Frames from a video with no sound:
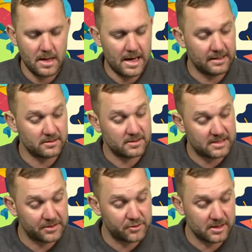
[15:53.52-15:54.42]
And
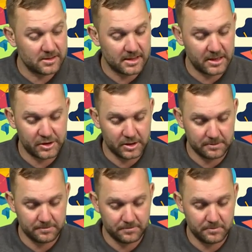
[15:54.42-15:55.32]

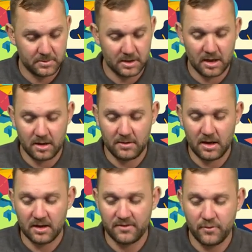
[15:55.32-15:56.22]
centralization.
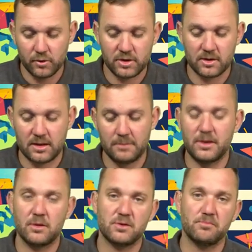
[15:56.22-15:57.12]
Now, unfortunately,
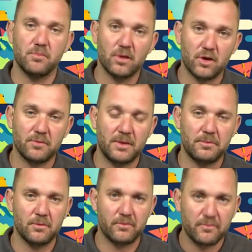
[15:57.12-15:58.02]
because of
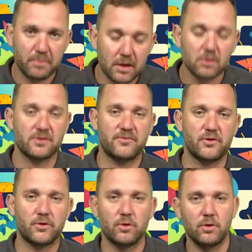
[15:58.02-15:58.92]

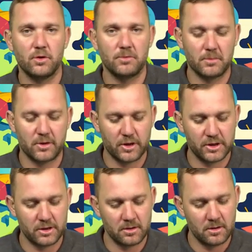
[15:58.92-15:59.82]
the rural-urban
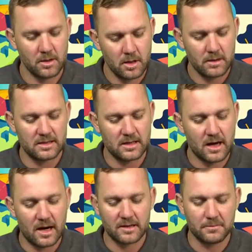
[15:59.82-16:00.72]
migration, there's a
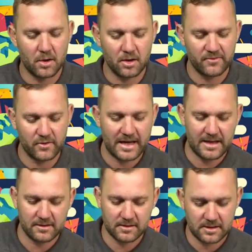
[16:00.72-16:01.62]
high demand for
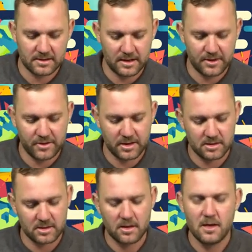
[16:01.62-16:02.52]
land in city areas,